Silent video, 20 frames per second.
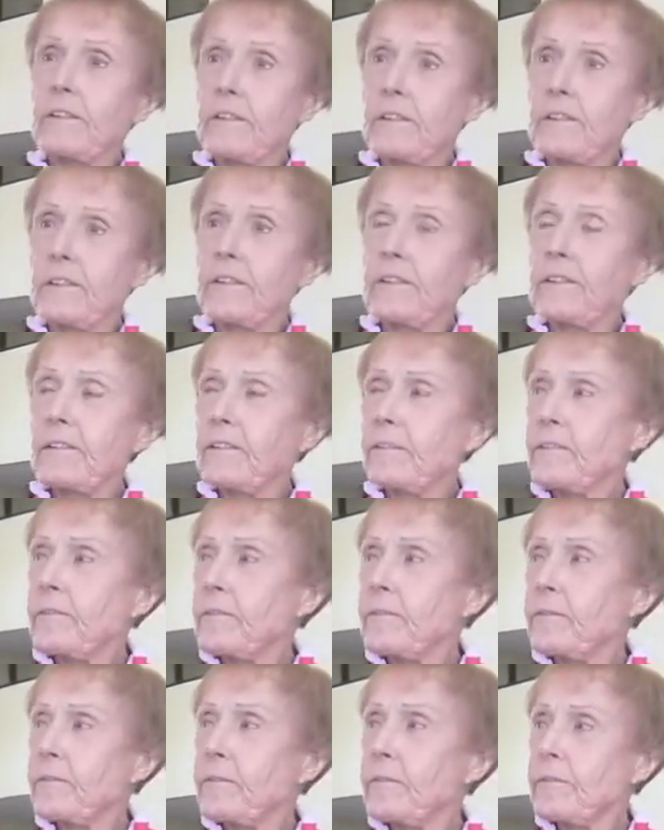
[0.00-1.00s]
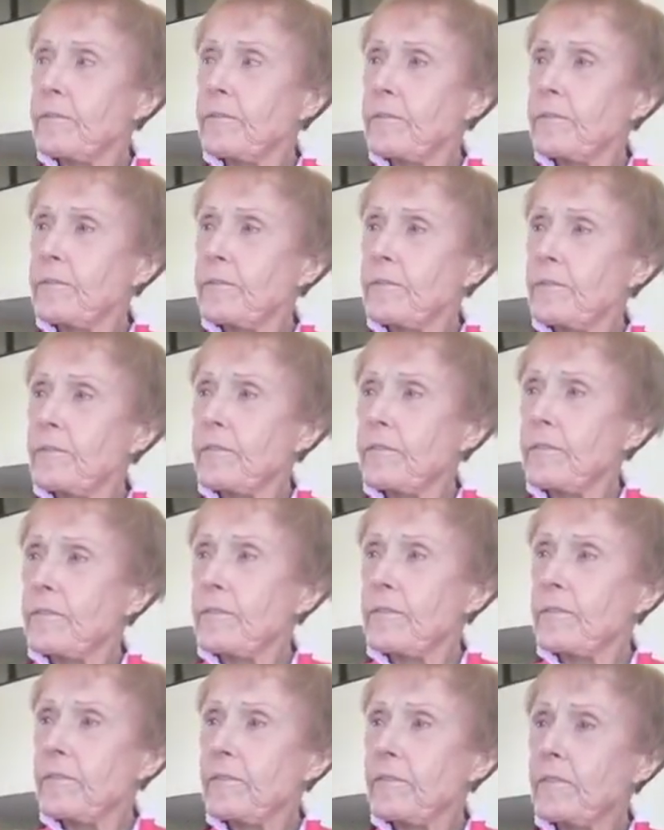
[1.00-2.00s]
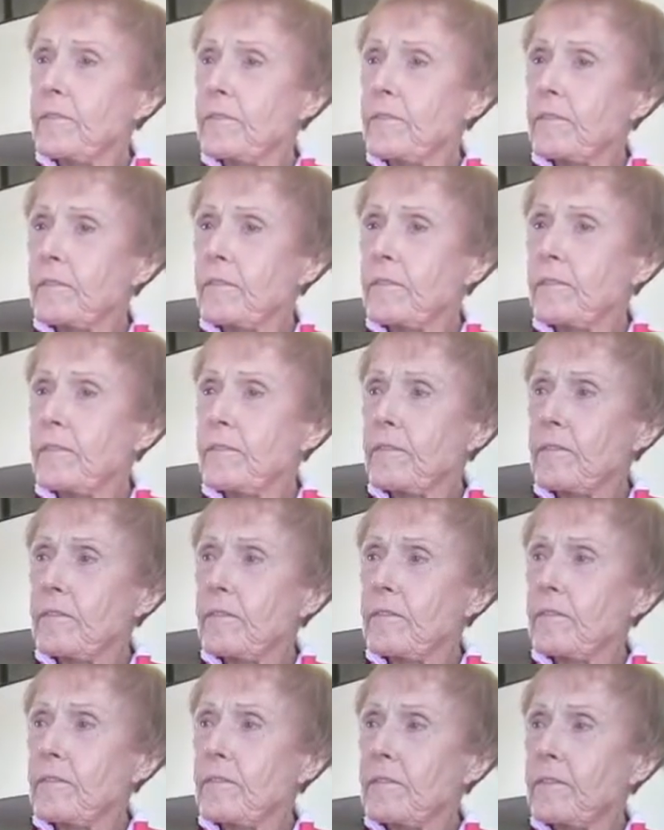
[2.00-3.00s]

[no speech]